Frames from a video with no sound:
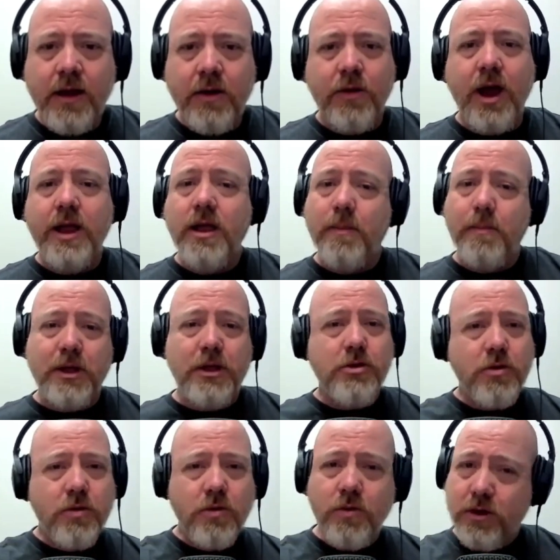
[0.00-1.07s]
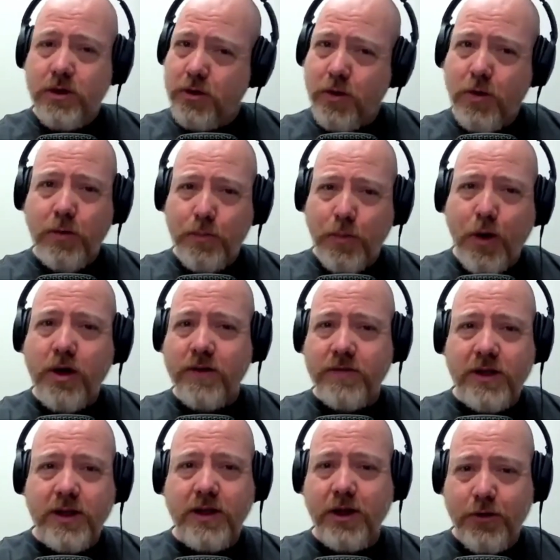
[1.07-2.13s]
Right. But you, your part of
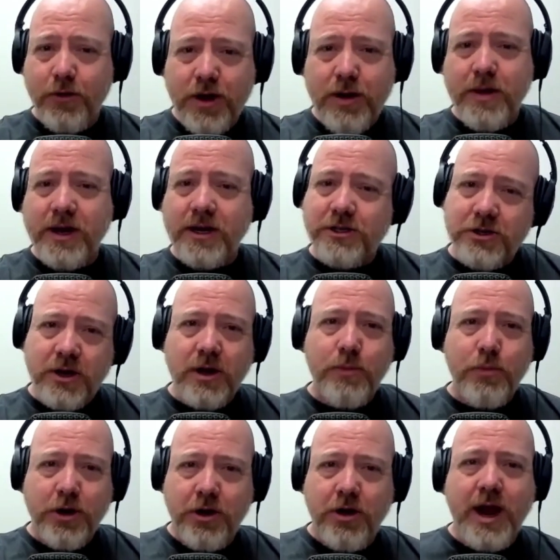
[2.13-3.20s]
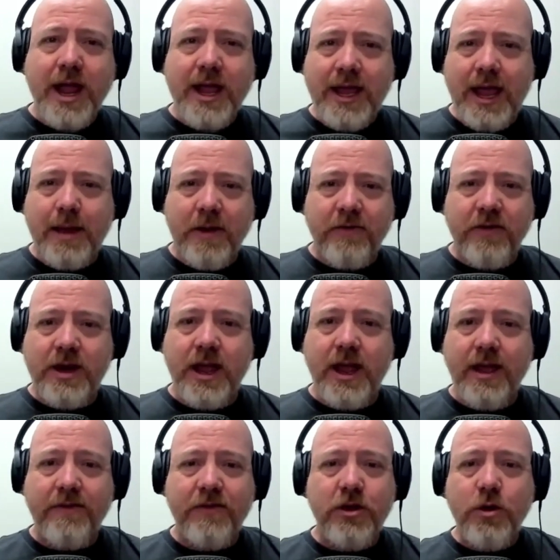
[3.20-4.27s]
the agreement is you're going to bring your A game every
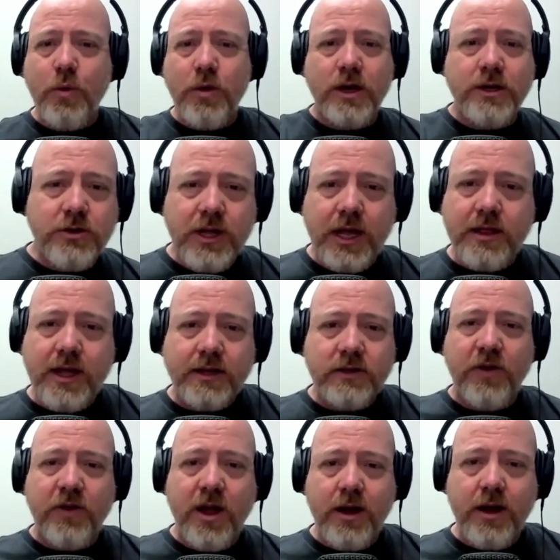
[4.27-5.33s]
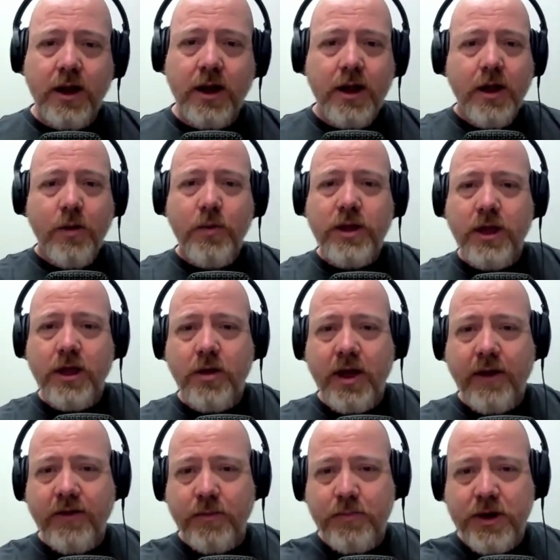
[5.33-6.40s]
day. If you don't want to do that, that's fine. We can go
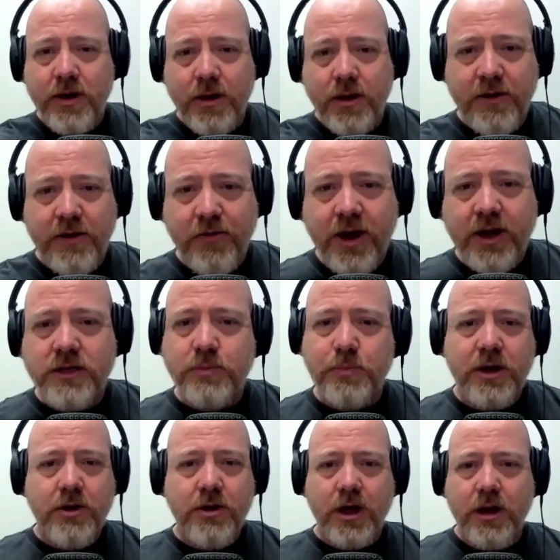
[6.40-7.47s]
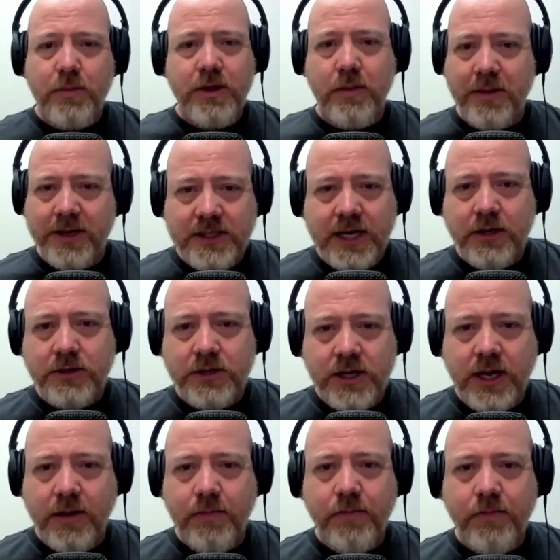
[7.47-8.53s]
have a beer and be friends, but you're not going to be on my sales
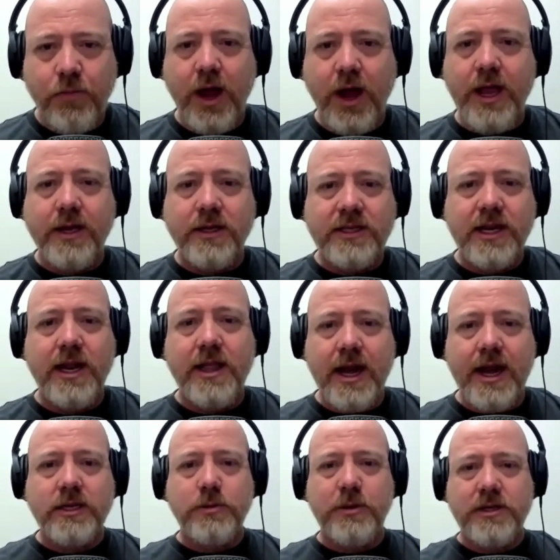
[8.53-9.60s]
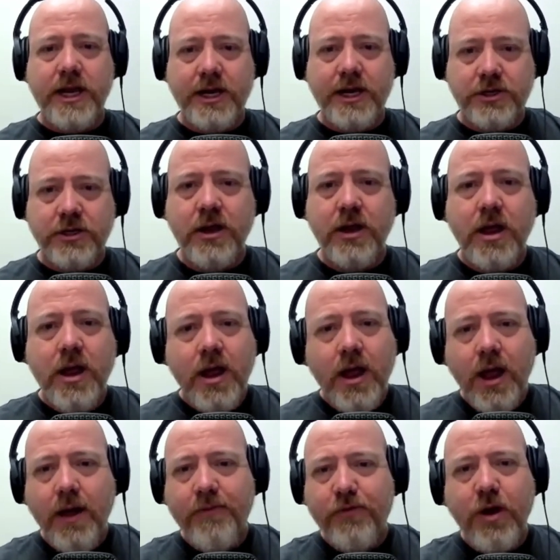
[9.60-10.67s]
team. Right. And setting that expectation
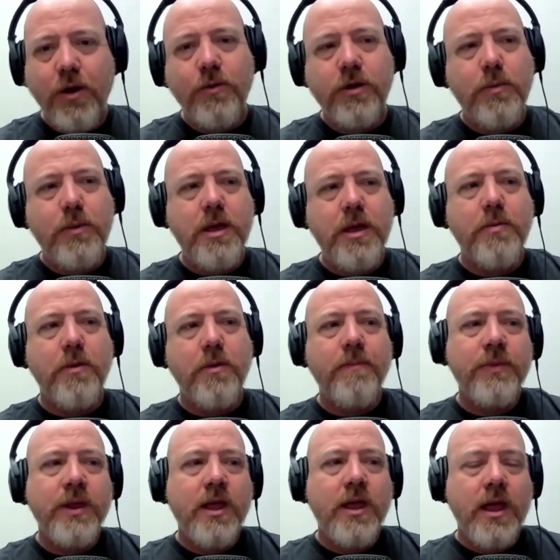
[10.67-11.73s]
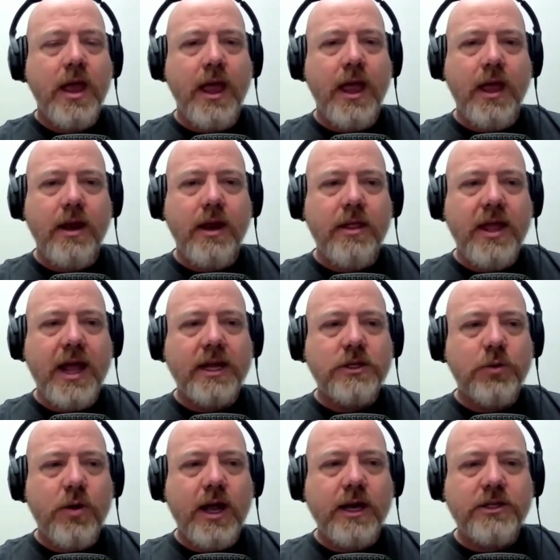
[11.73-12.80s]
up front with people. And
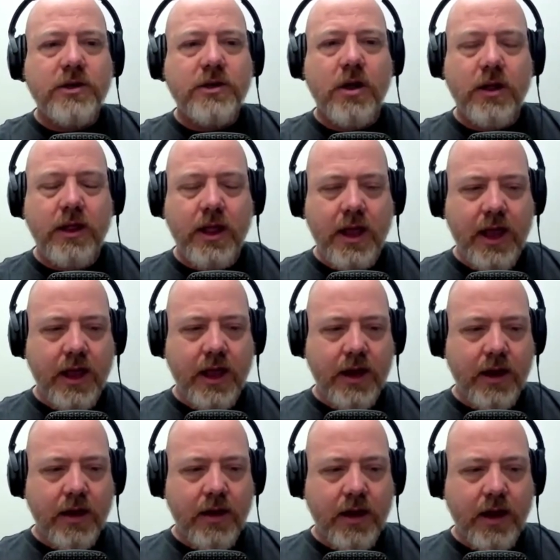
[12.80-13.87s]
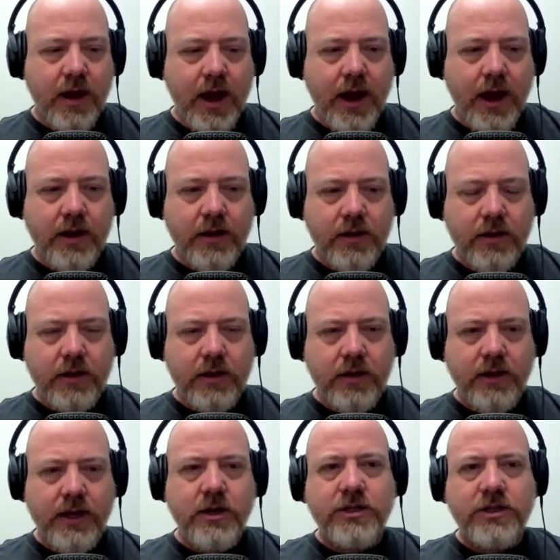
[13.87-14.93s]
that's what I saw. And, and
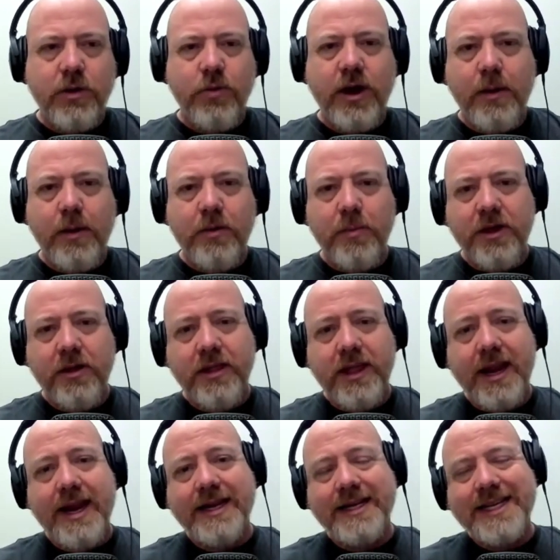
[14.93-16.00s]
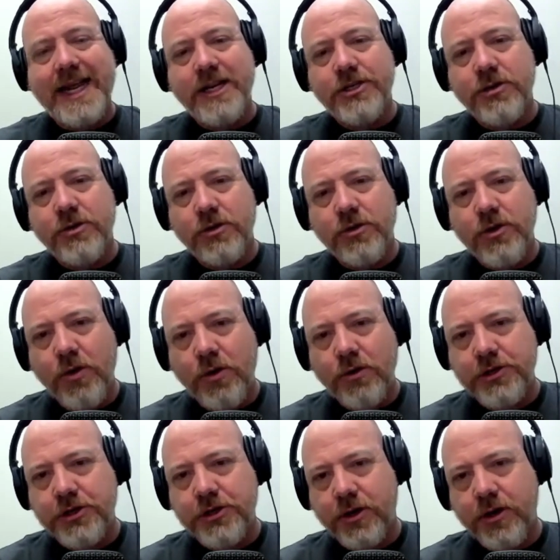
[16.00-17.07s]
leaders that were able to build that intentional
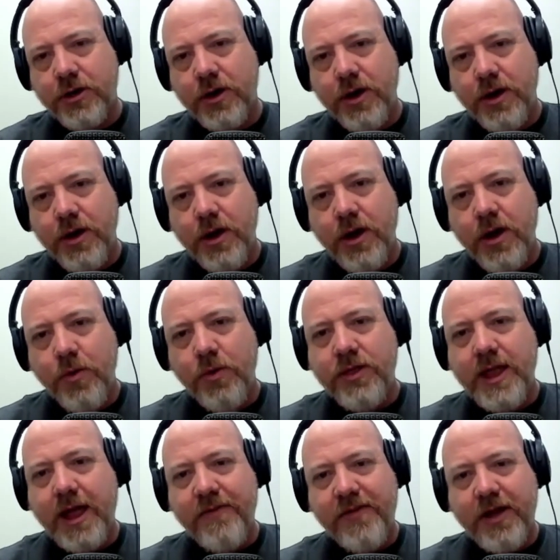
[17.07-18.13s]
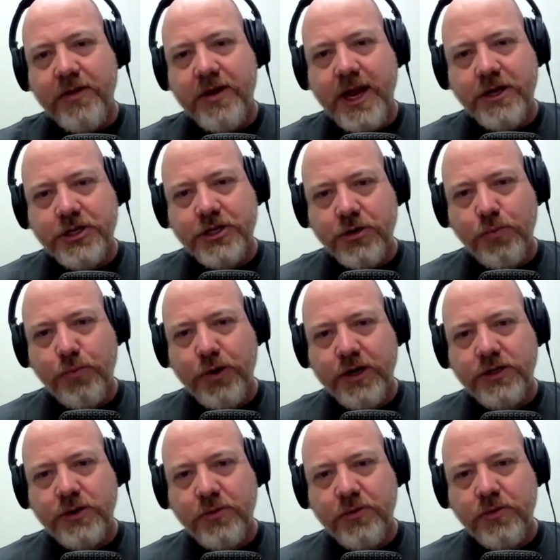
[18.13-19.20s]
culture with that foundational
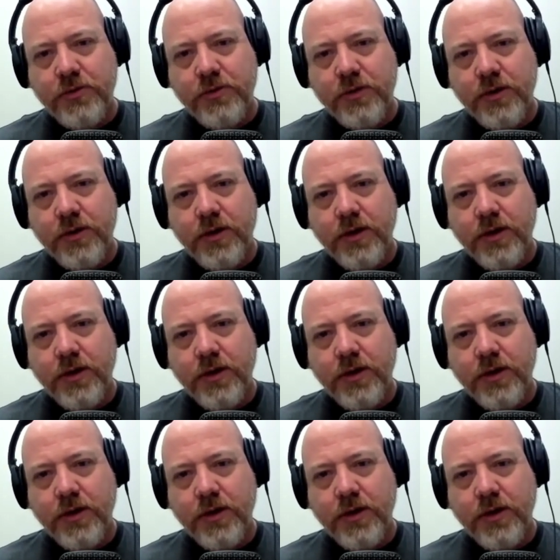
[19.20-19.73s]
principle